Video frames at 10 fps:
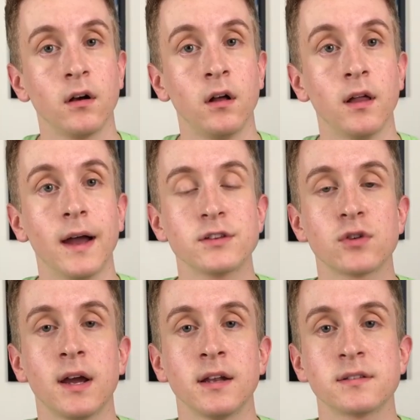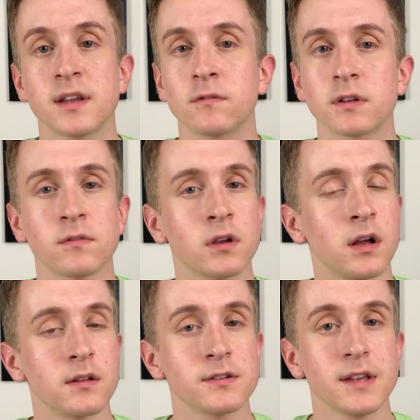I tried several different
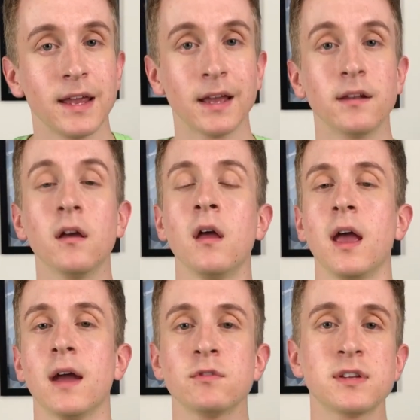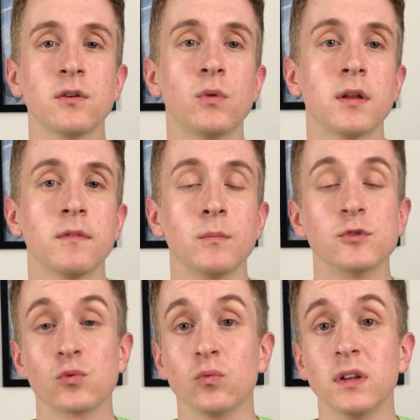colors, and every single one of them was
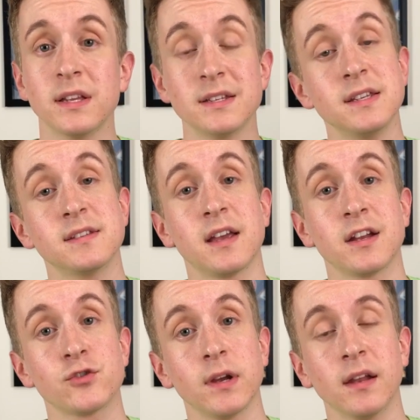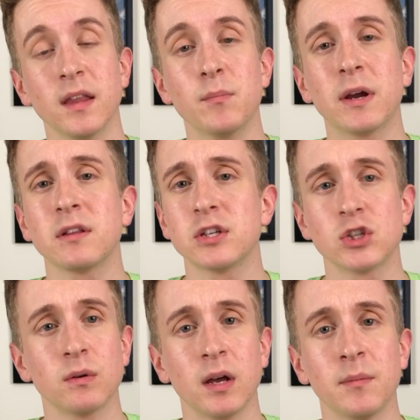really desaturated. They barely
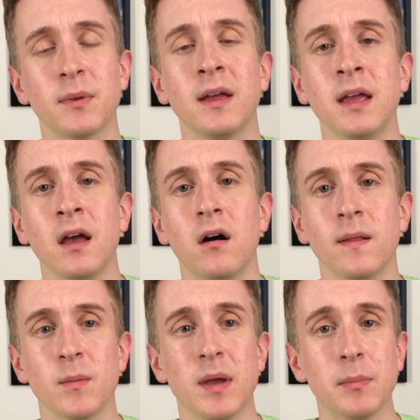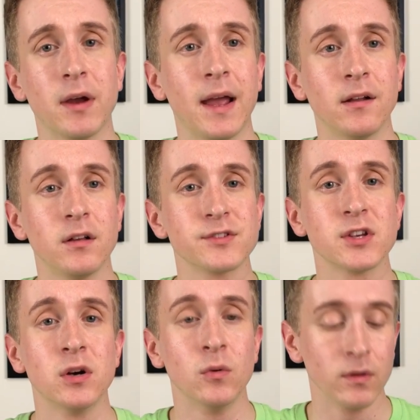showed up on the paper at all.
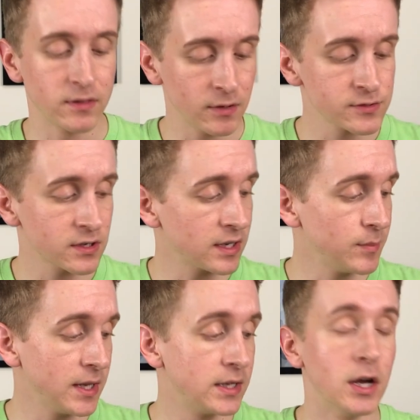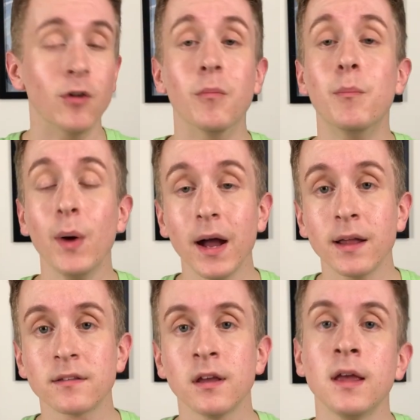So those are going to be a no, but the